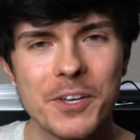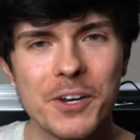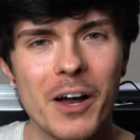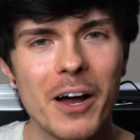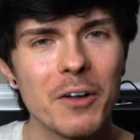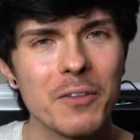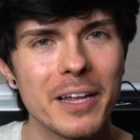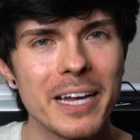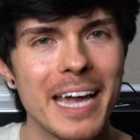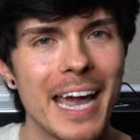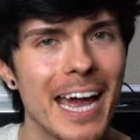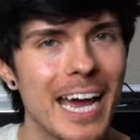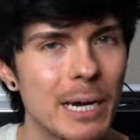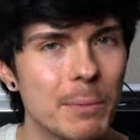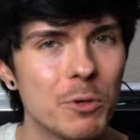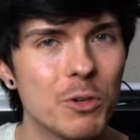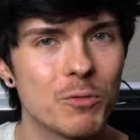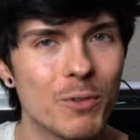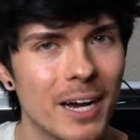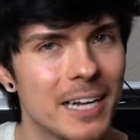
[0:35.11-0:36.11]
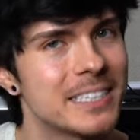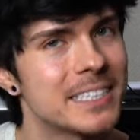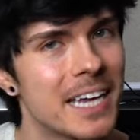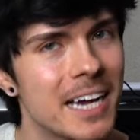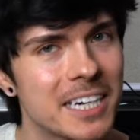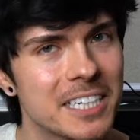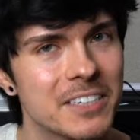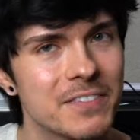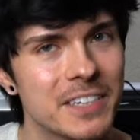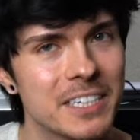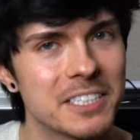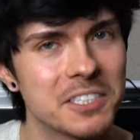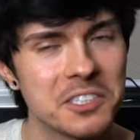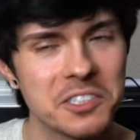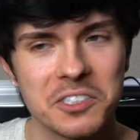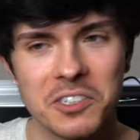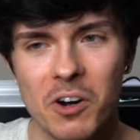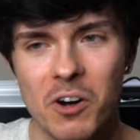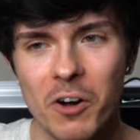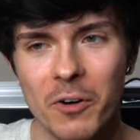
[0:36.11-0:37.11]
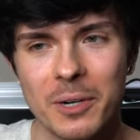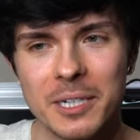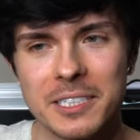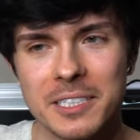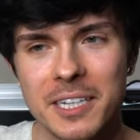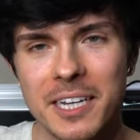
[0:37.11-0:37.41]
You know how like animal rights activists are always